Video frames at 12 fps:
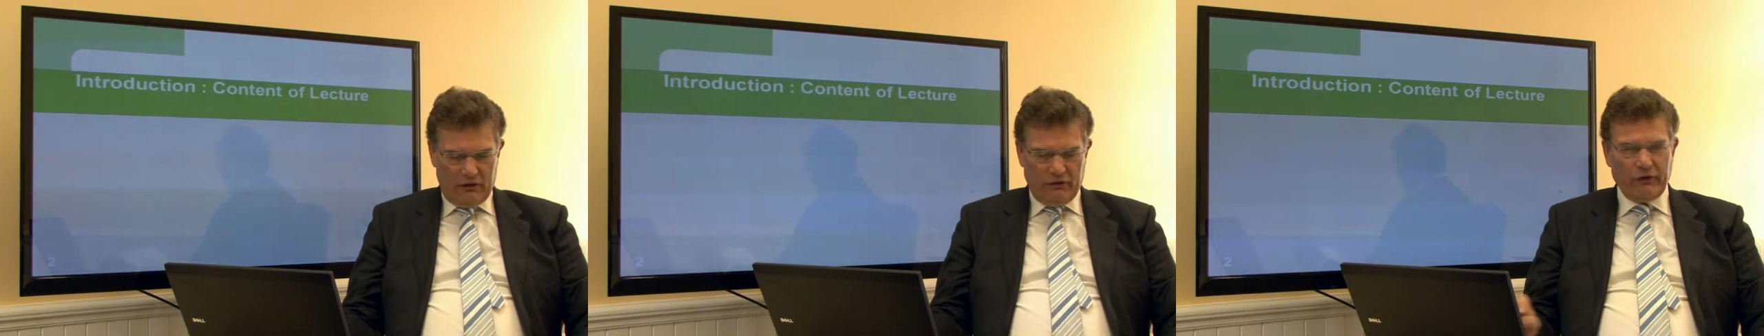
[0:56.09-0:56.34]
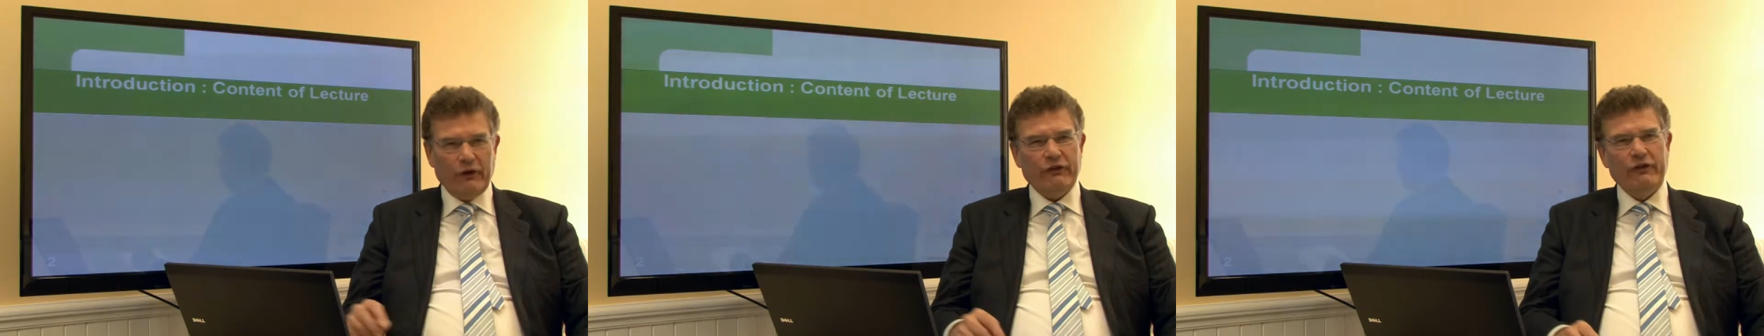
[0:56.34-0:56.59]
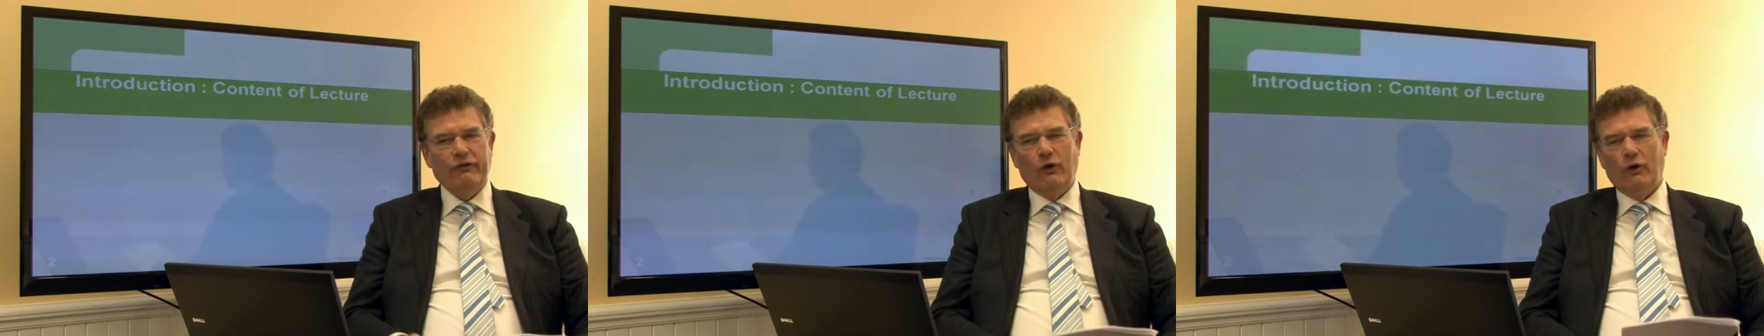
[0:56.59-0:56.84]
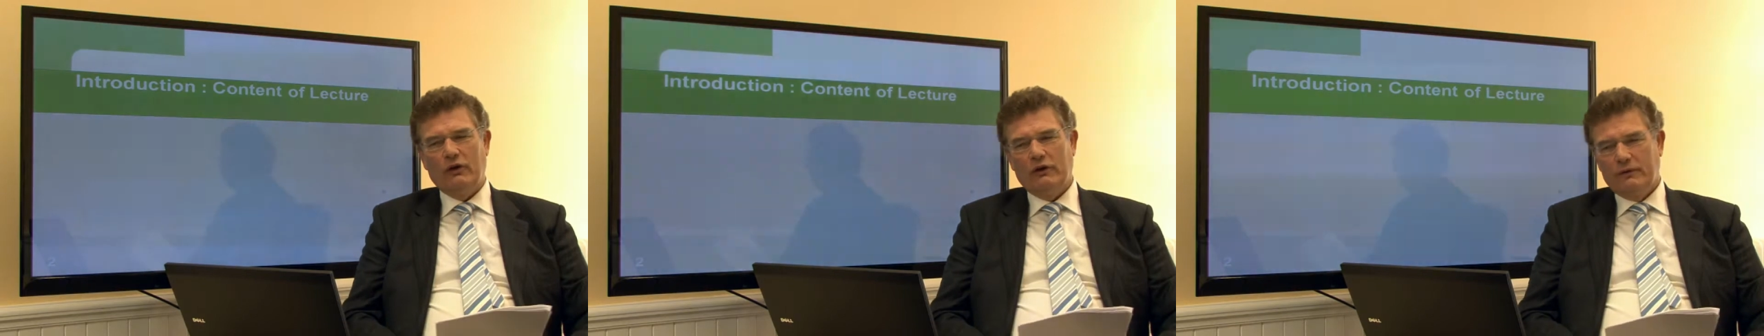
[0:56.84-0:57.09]
First of
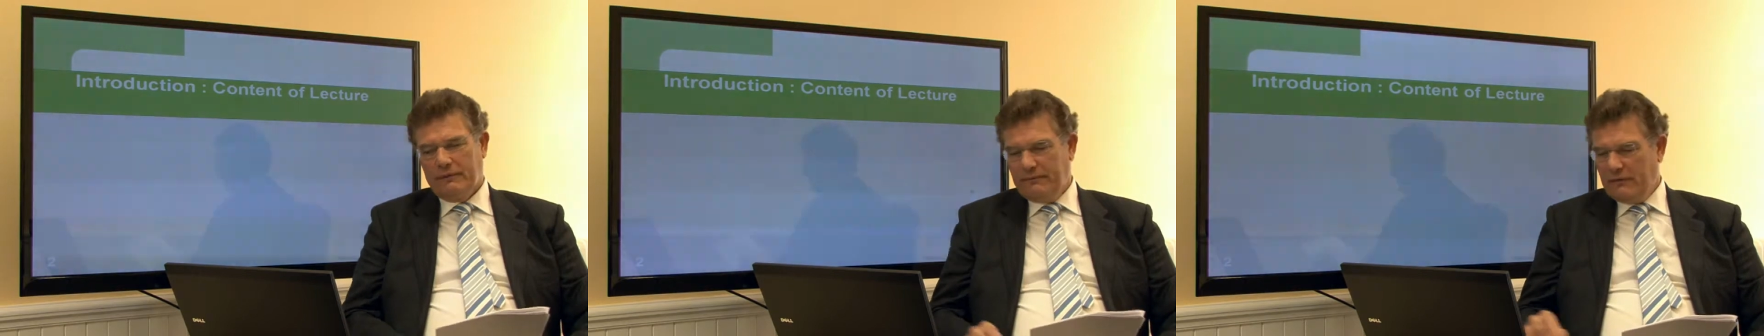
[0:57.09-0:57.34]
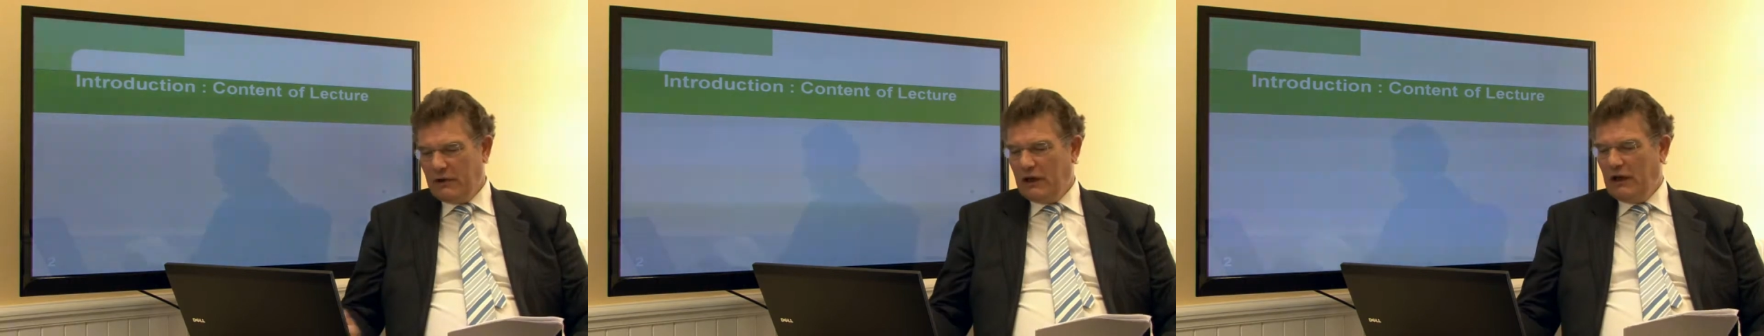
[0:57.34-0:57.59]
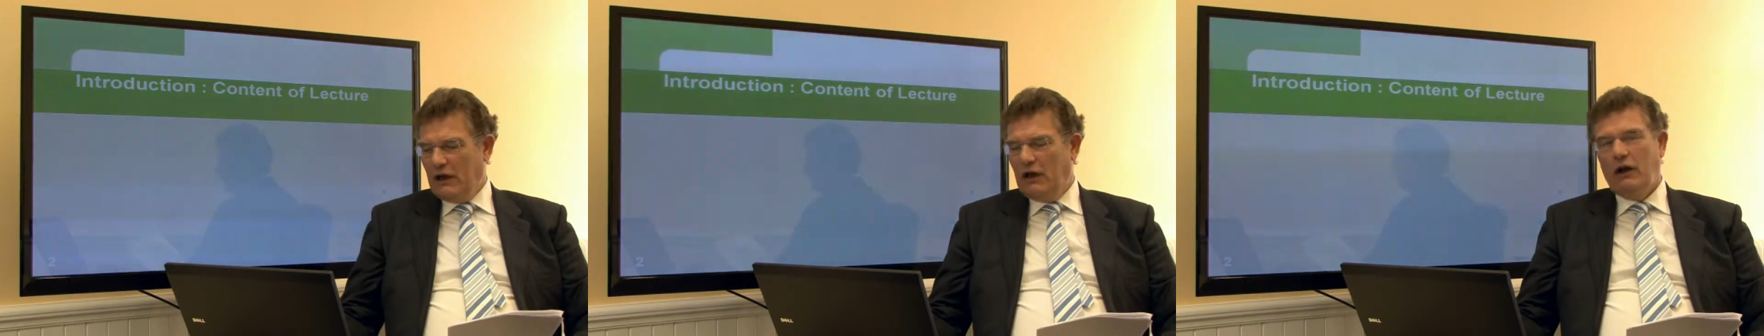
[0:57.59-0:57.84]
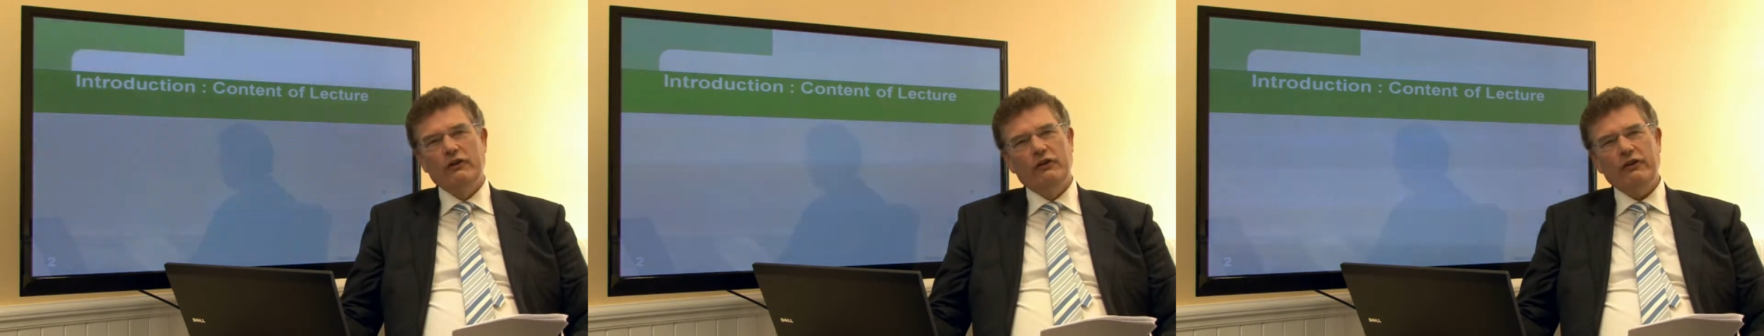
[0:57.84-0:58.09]
all,
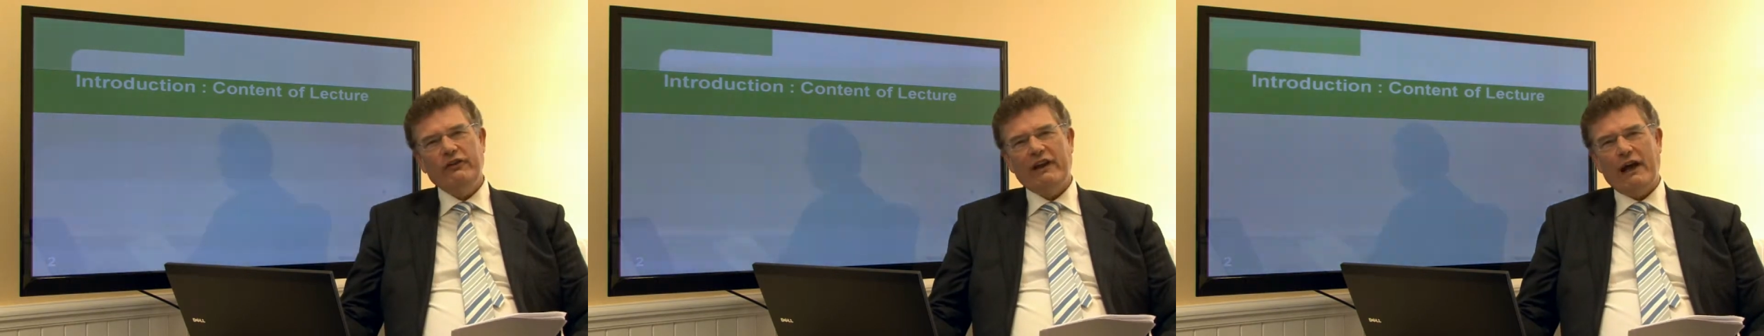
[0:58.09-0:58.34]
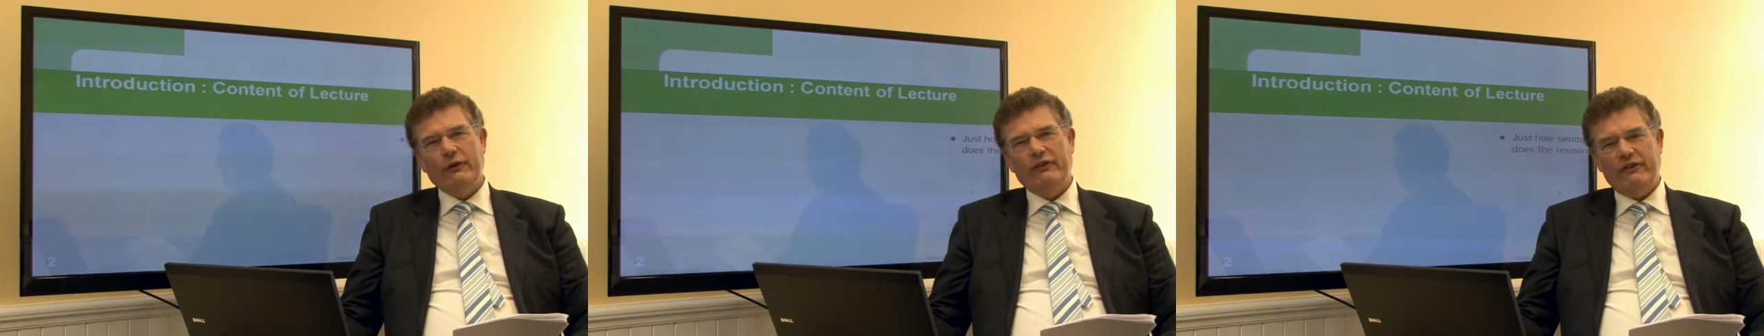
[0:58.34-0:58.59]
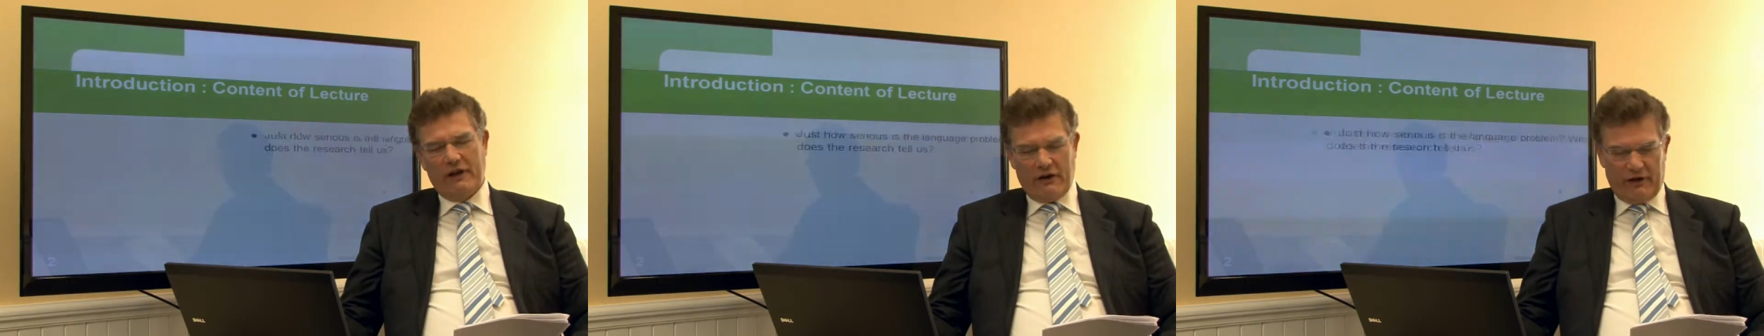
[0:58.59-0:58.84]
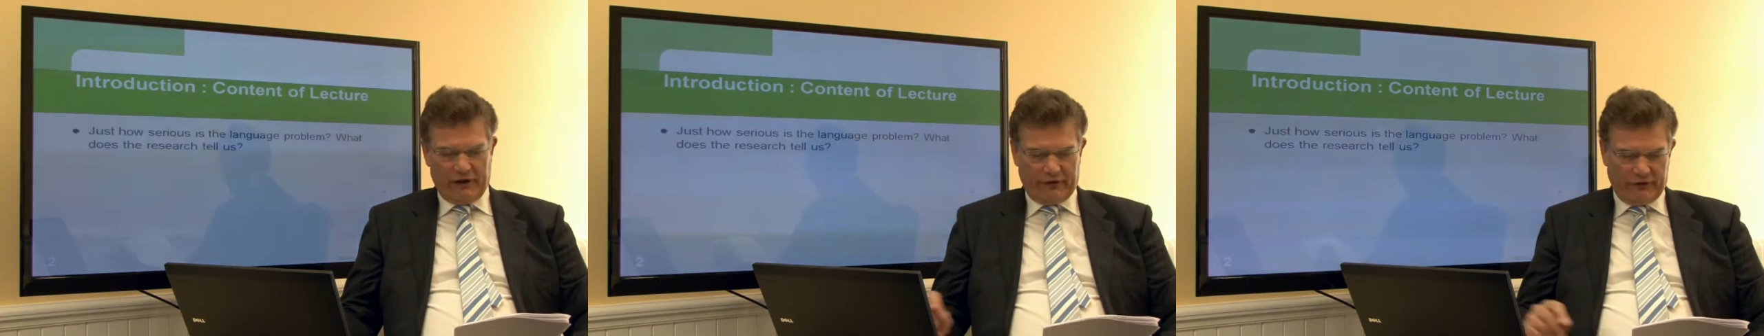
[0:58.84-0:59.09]
just how
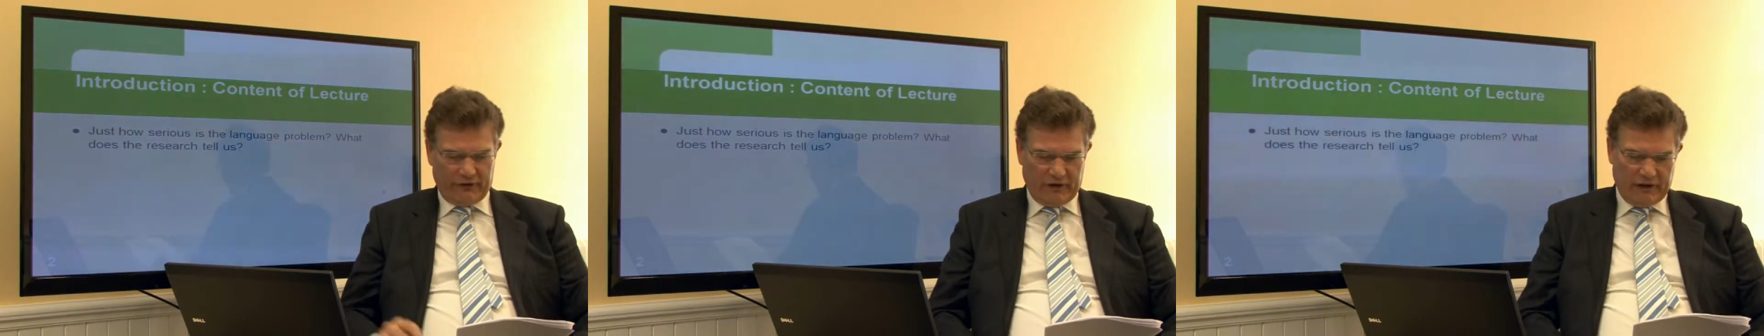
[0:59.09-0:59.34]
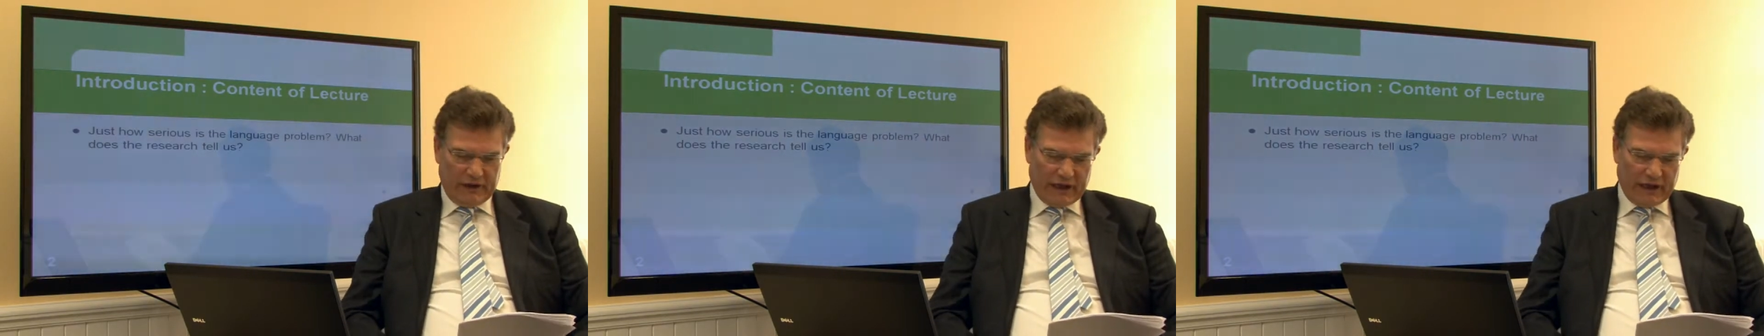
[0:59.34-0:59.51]
serious